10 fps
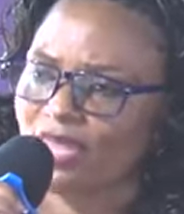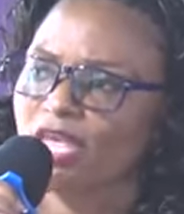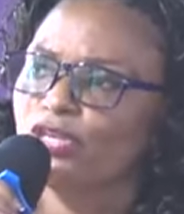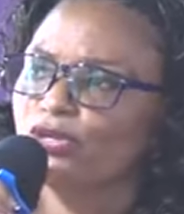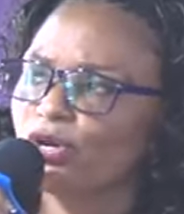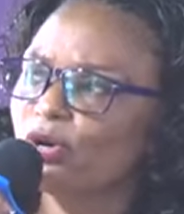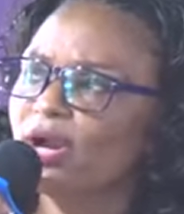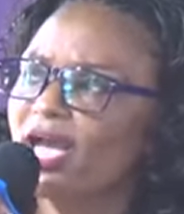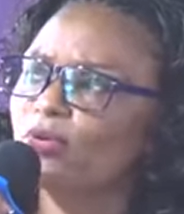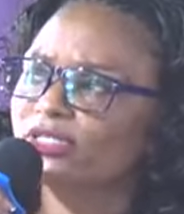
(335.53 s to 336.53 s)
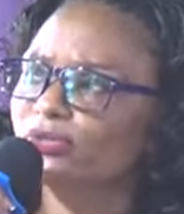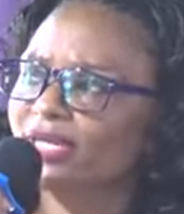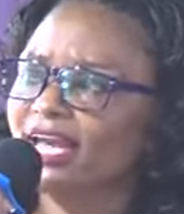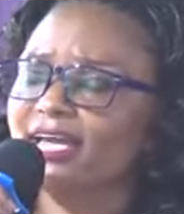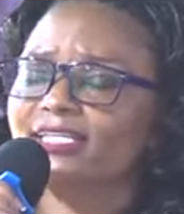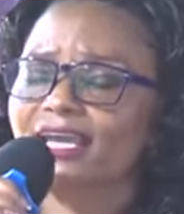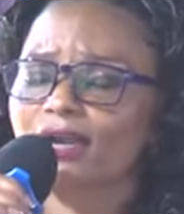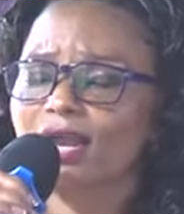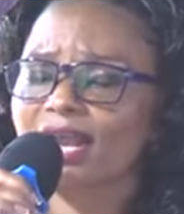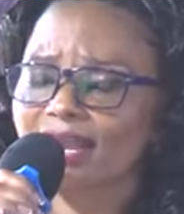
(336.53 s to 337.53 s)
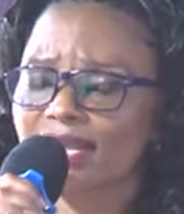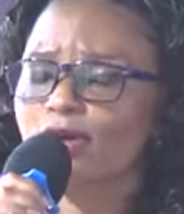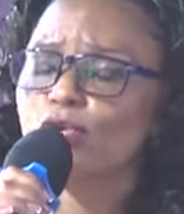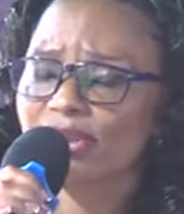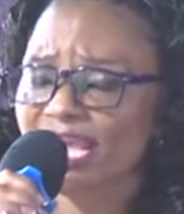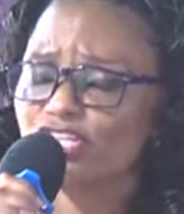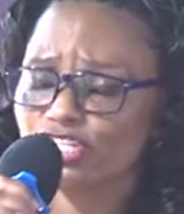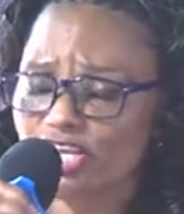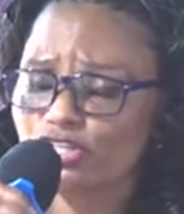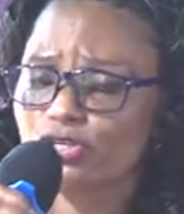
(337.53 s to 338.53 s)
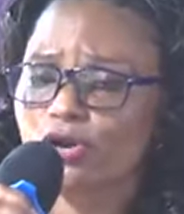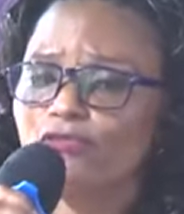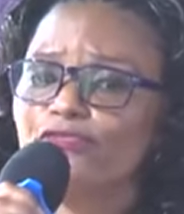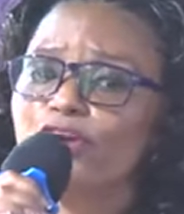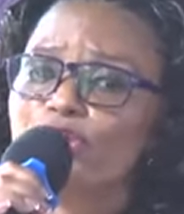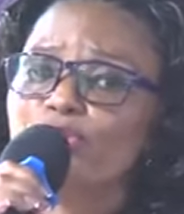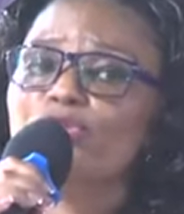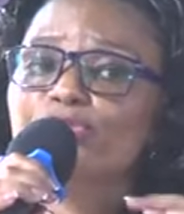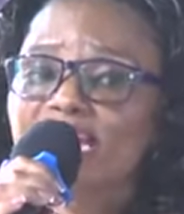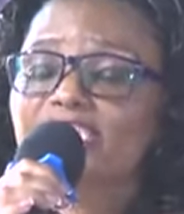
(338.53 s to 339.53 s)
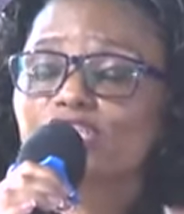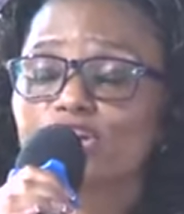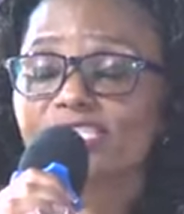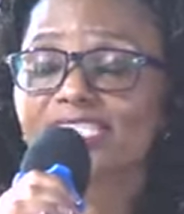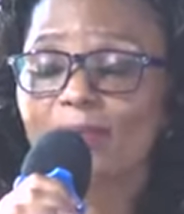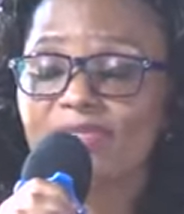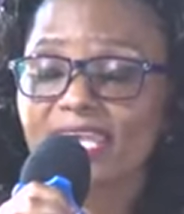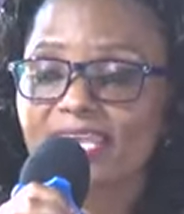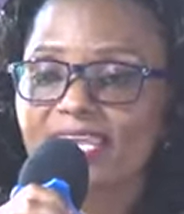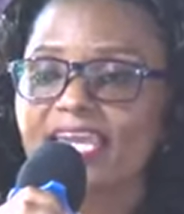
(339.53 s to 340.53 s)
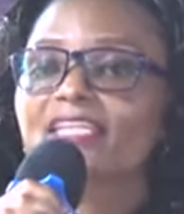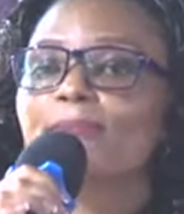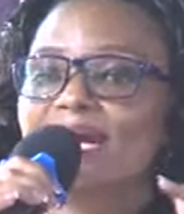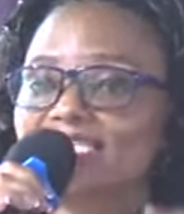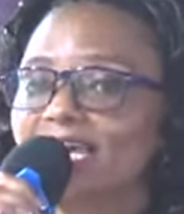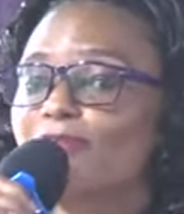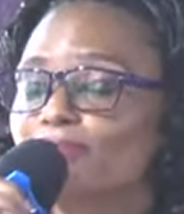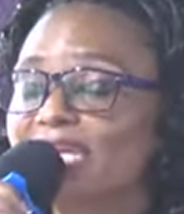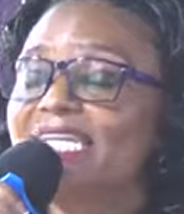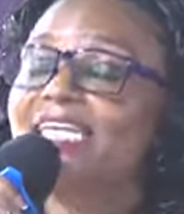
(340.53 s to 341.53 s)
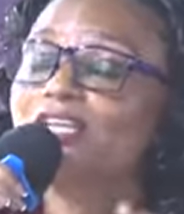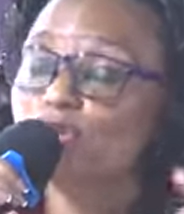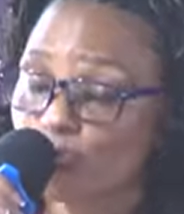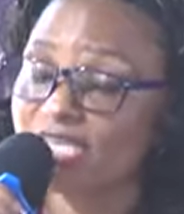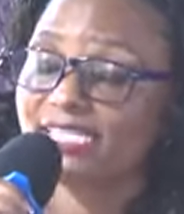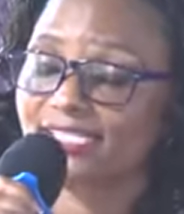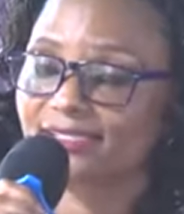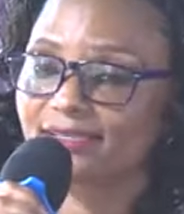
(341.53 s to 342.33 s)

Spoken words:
You know, I was looking at urejesho. For you to restore something, it must have been in ruins.